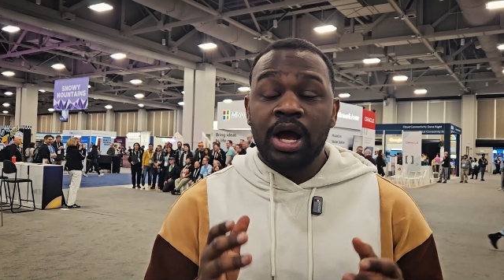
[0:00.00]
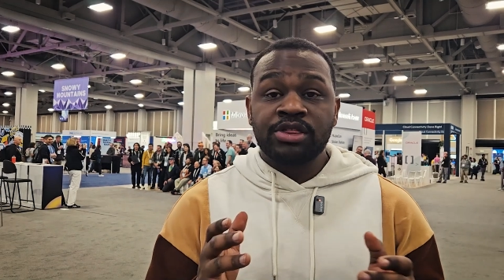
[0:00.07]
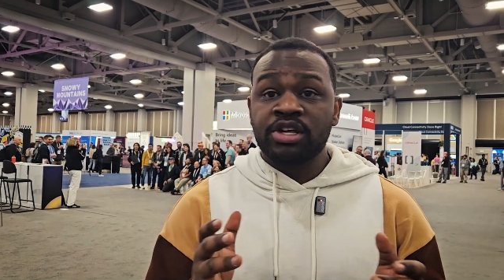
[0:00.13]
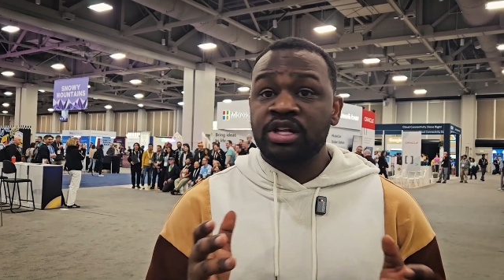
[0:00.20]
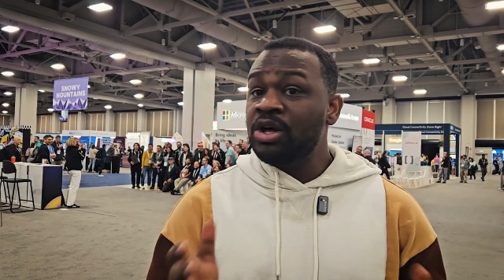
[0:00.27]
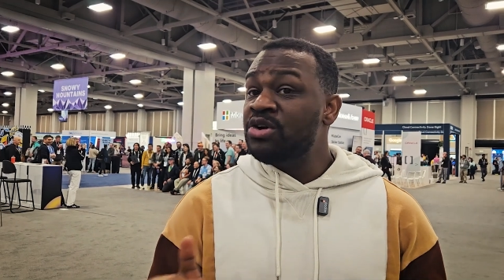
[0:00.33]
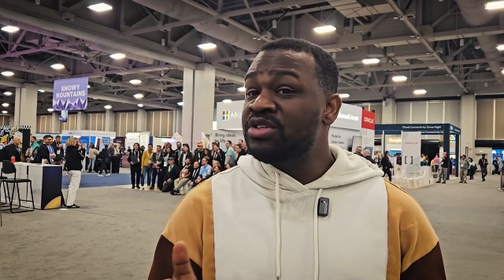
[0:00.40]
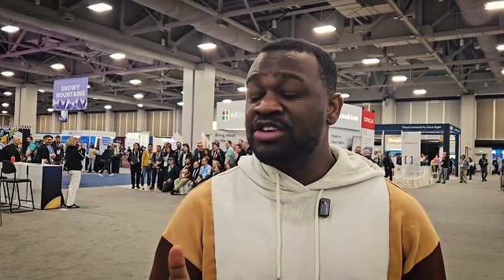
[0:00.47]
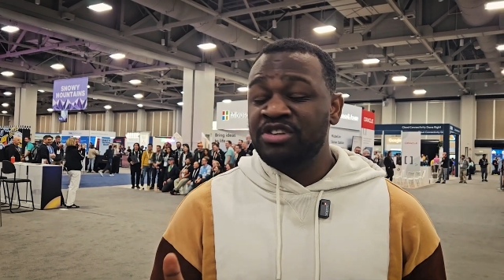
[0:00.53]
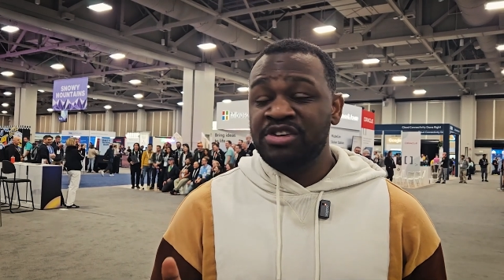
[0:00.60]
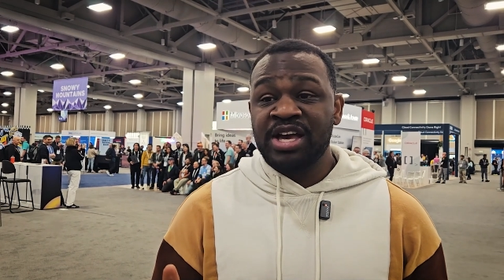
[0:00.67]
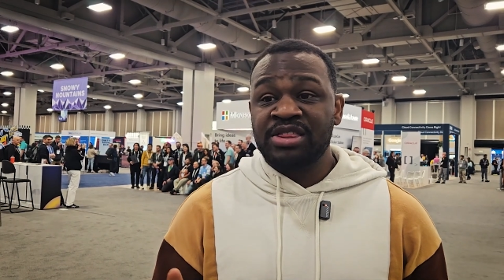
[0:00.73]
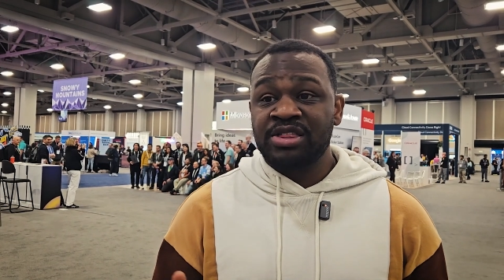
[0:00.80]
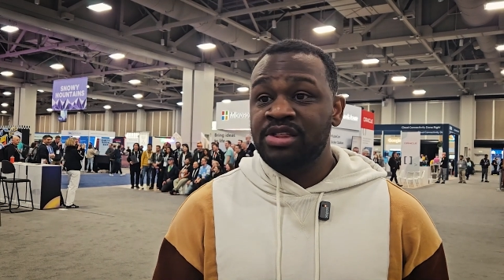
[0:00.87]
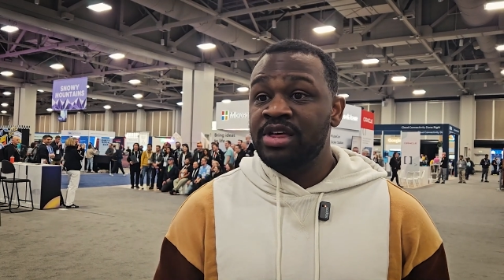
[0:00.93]
To close, I'd just
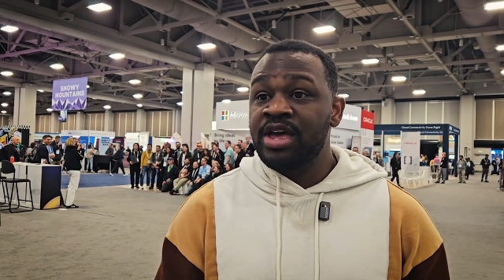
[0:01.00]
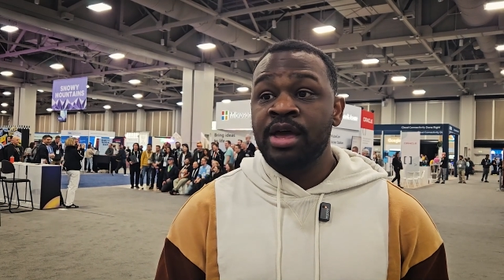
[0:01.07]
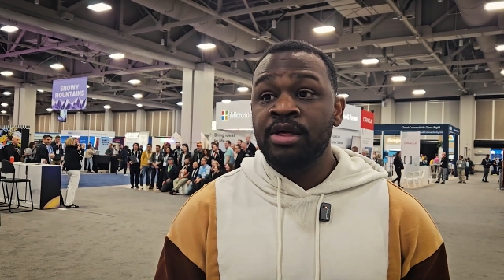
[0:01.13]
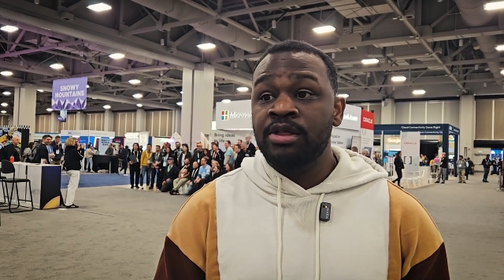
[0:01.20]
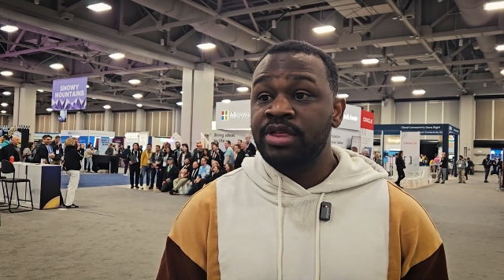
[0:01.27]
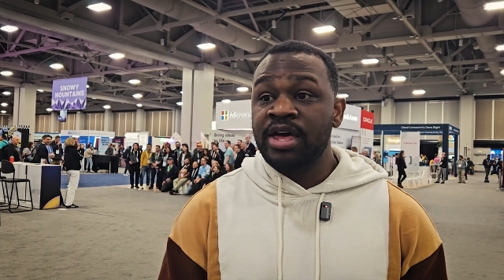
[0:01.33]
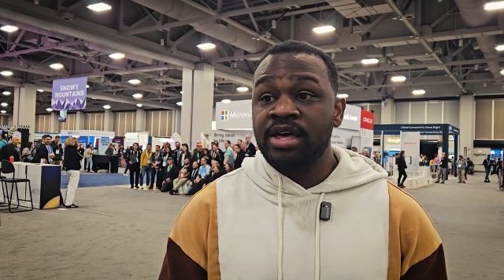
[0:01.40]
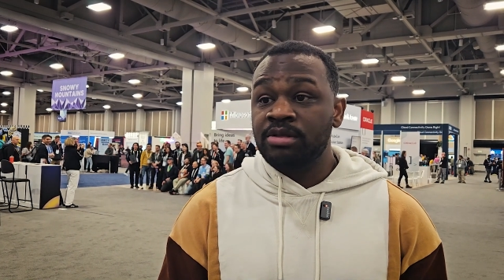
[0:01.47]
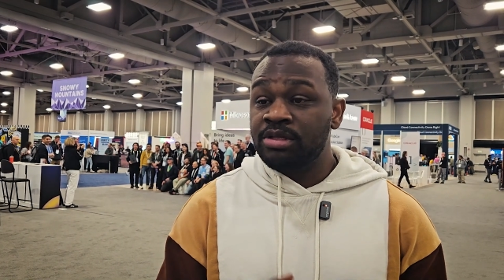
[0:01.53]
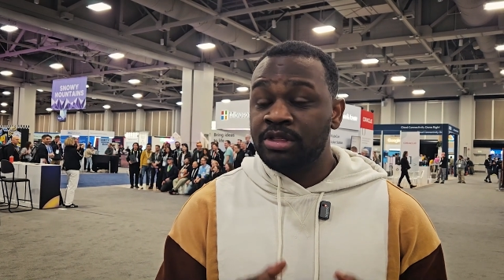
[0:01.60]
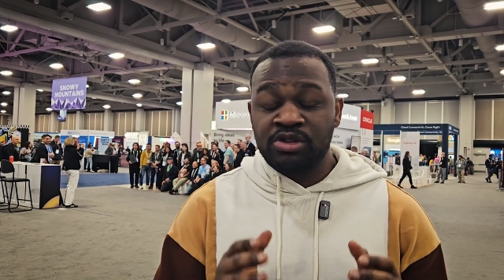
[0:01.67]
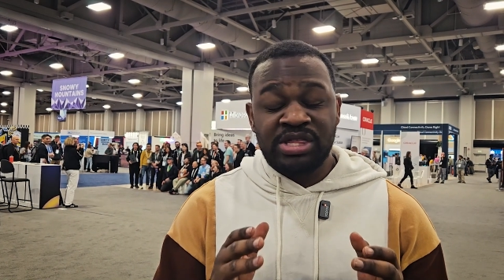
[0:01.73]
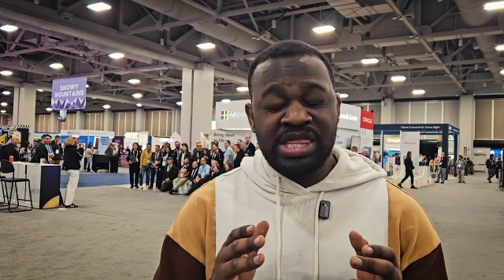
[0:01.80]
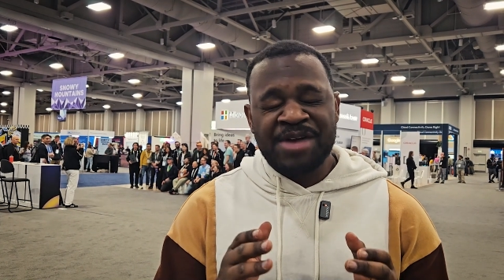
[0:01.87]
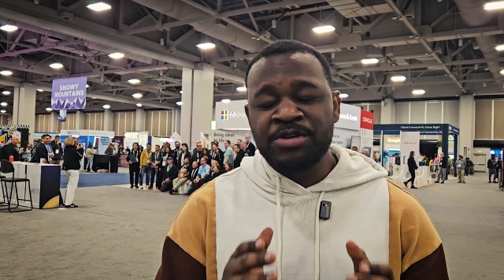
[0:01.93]
like to say that
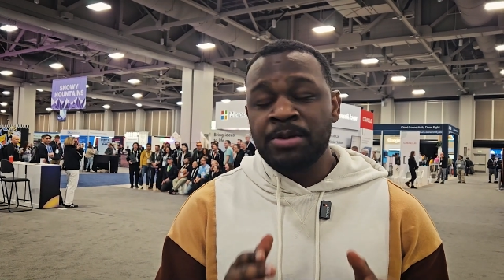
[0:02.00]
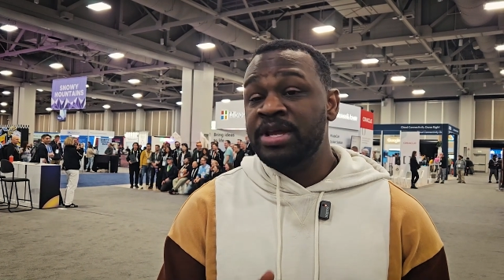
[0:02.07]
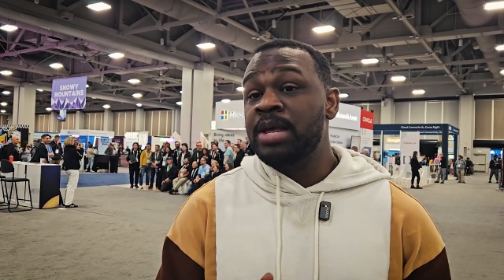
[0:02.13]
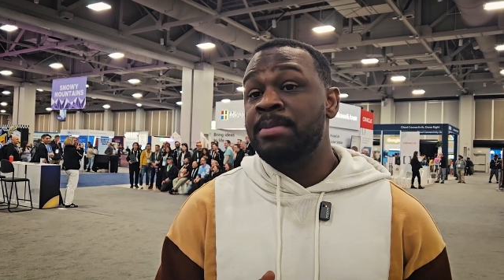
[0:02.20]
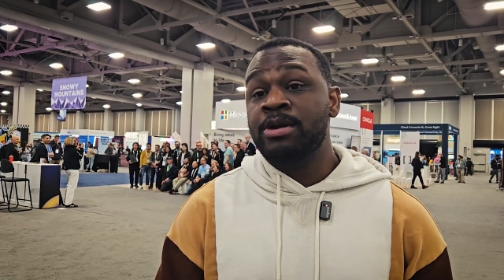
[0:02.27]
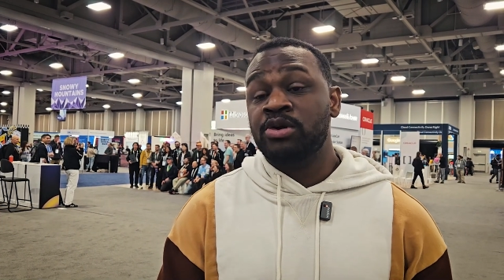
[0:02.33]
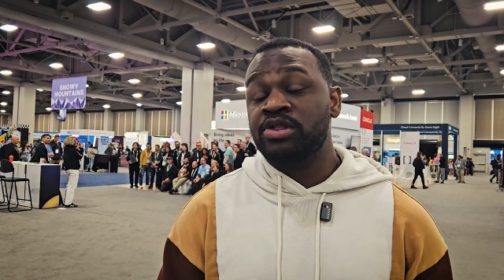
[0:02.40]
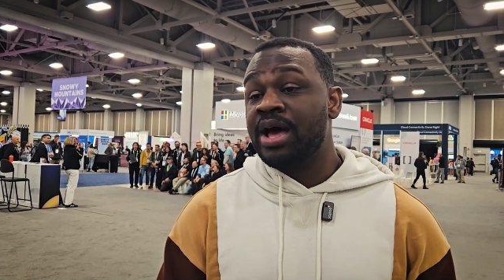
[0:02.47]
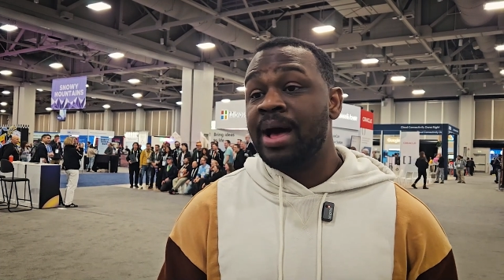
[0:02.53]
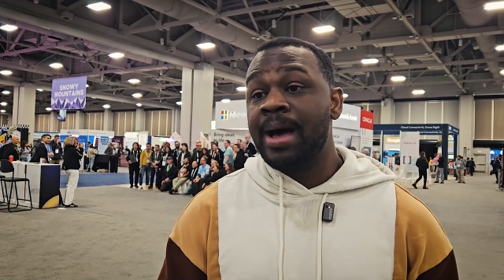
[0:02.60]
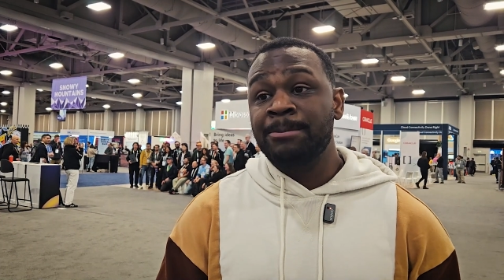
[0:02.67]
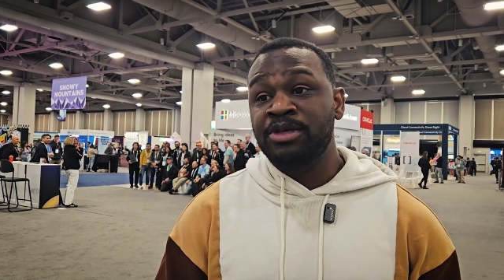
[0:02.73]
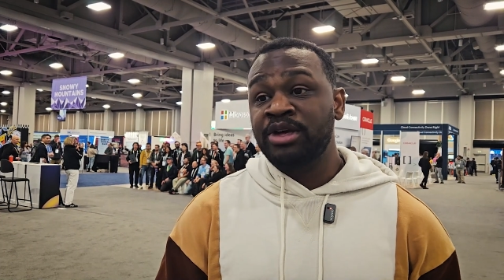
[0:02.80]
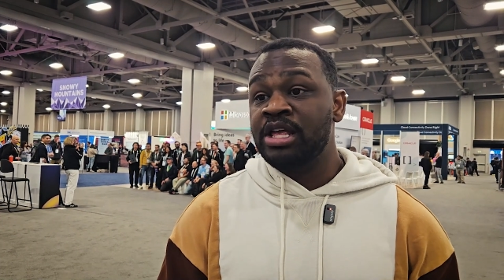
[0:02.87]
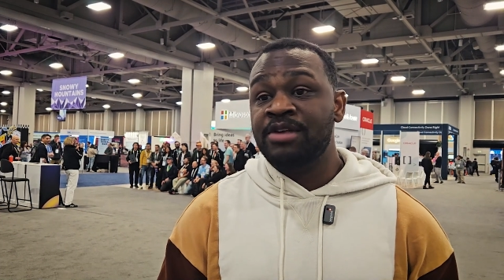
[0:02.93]
there's never been a better
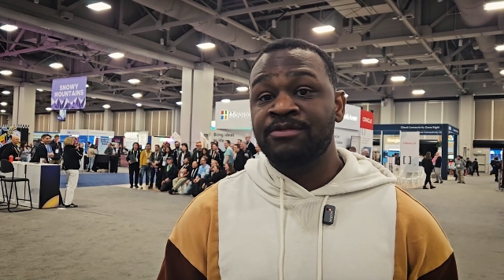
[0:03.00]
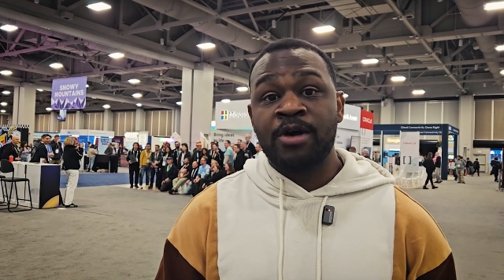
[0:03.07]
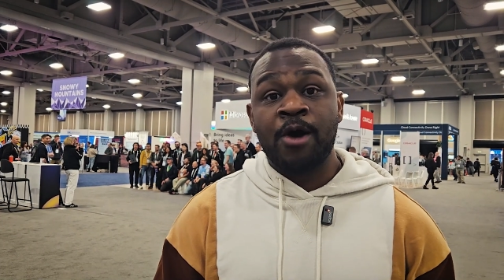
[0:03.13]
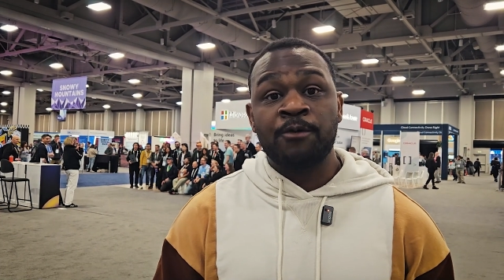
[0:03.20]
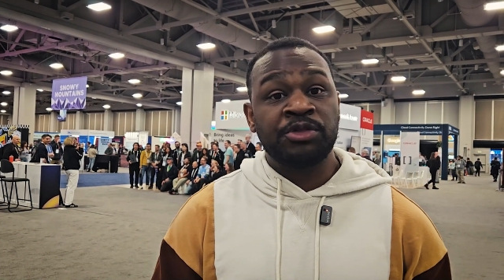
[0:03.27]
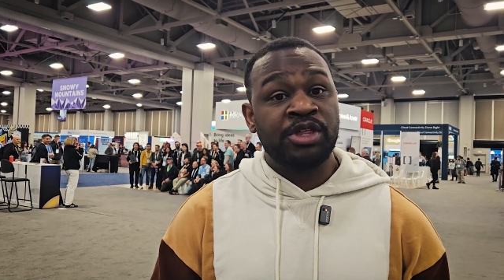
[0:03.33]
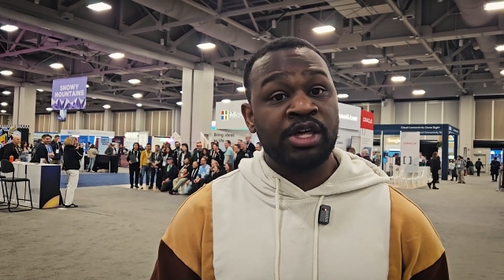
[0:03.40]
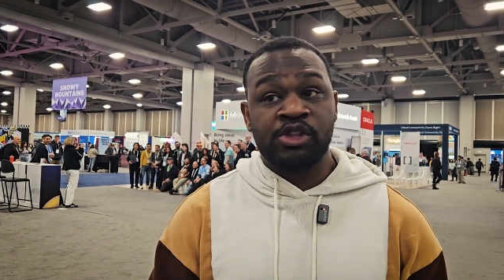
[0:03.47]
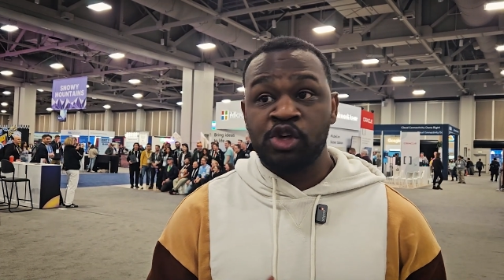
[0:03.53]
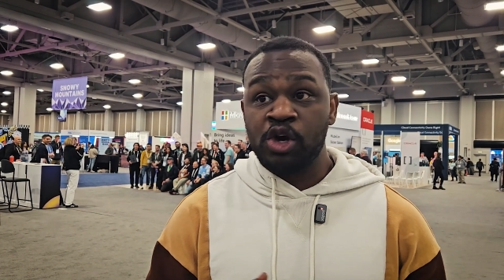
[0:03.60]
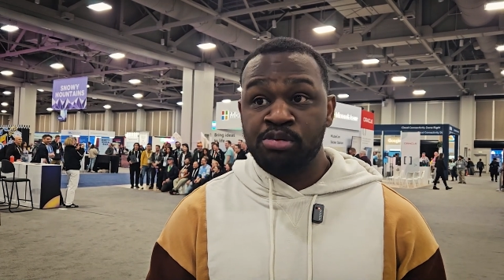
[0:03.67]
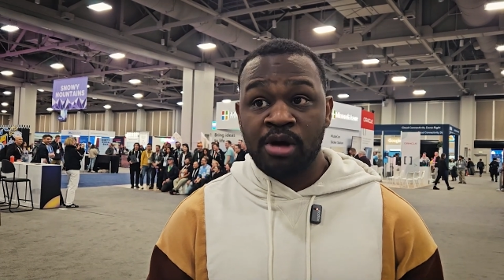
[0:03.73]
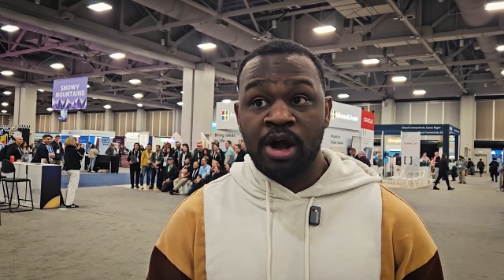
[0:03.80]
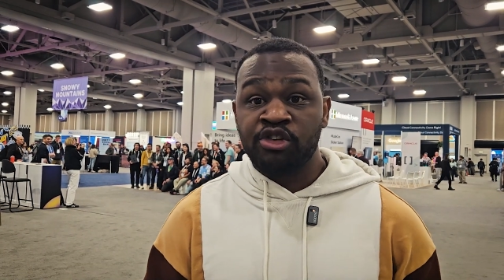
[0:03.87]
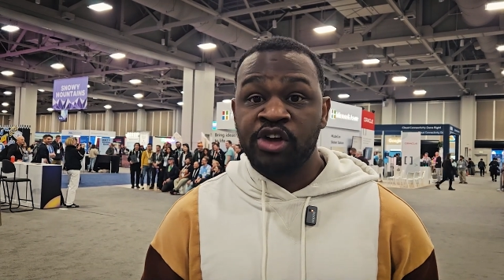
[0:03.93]
time to get involved with the Istio
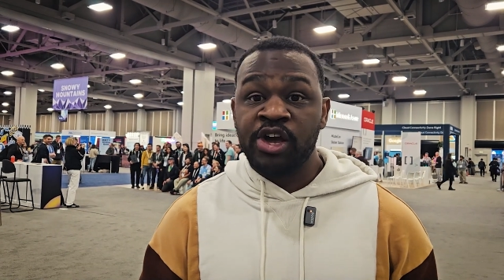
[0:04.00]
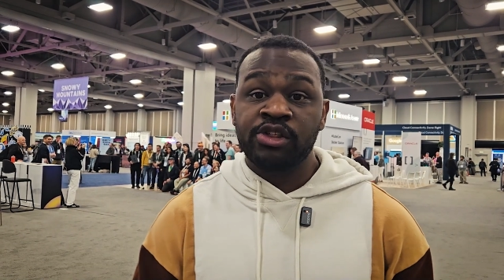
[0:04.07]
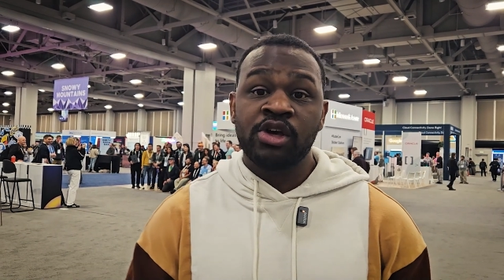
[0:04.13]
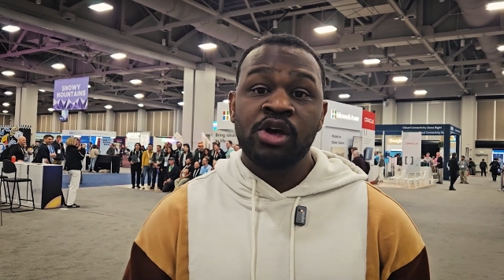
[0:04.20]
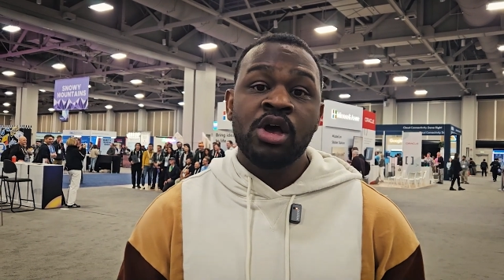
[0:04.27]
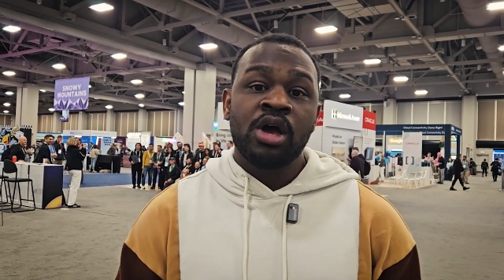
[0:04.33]
project.